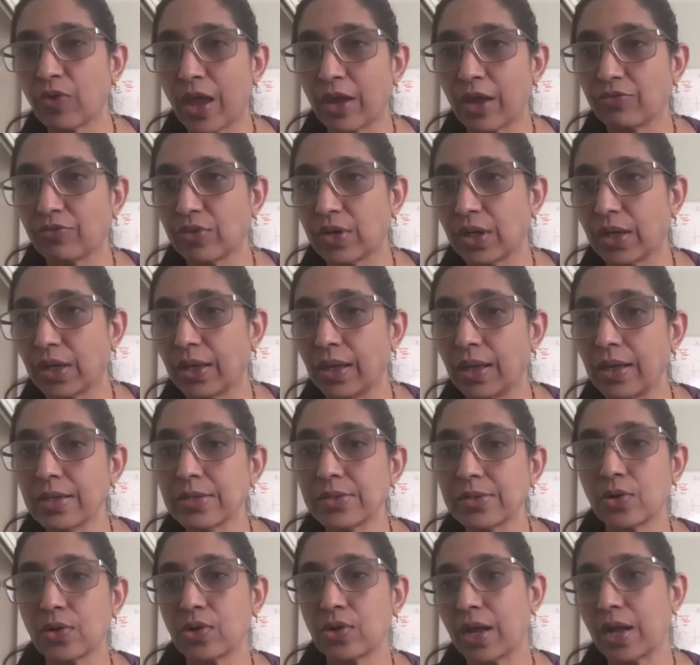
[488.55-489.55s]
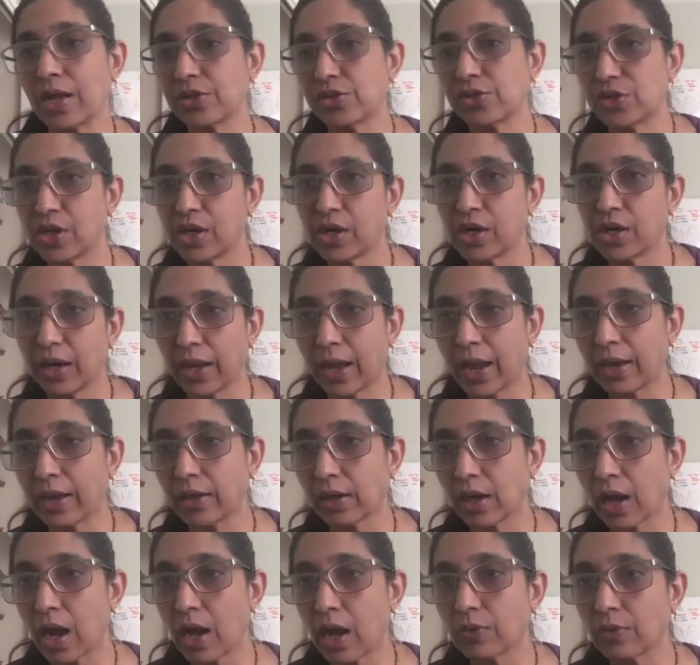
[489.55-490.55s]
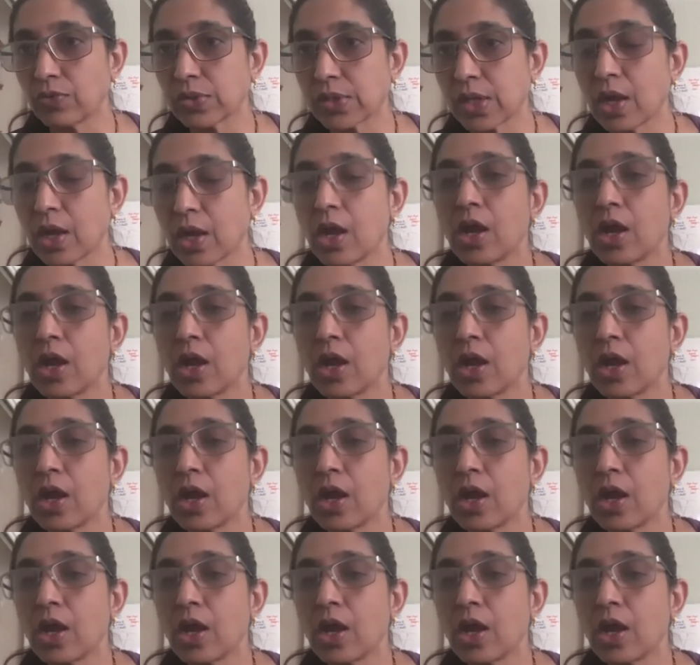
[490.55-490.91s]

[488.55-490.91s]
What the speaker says: FTEs or engineering headcounts.